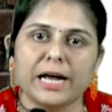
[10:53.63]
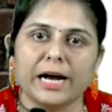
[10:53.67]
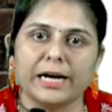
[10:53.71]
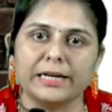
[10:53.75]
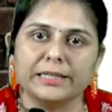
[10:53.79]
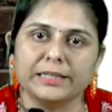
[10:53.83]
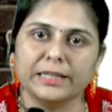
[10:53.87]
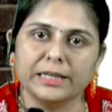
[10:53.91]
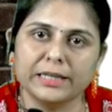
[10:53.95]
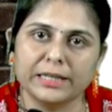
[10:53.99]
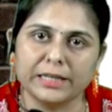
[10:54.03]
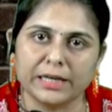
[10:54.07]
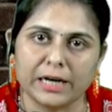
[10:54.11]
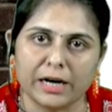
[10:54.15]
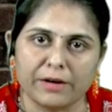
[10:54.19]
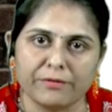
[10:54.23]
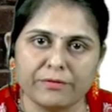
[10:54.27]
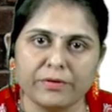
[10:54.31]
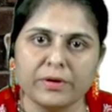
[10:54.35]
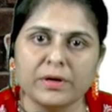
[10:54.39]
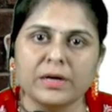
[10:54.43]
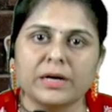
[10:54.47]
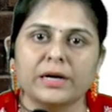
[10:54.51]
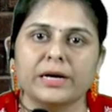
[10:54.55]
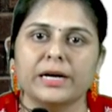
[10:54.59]
and the graph,
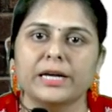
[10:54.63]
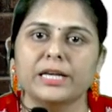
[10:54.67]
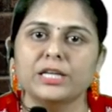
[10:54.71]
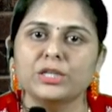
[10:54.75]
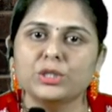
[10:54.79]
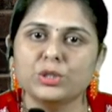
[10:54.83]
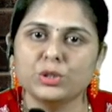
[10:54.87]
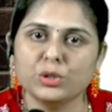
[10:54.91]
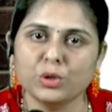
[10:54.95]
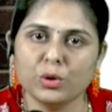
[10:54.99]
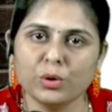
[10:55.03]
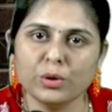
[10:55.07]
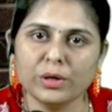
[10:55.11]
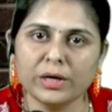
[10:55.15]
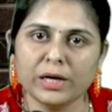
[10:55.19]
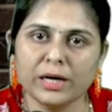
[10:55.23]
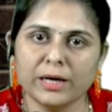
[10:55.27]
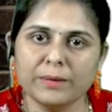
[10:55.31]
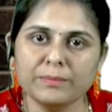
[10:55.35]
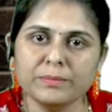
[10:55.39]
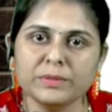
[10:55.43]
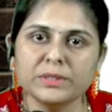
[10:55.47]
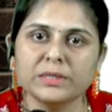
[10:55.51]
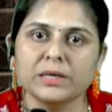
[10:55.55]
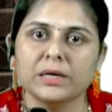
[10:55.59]

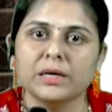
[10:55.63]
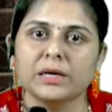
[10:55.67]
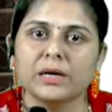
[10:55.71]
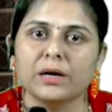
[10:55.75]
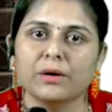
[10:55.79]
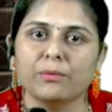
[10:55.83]
histograms,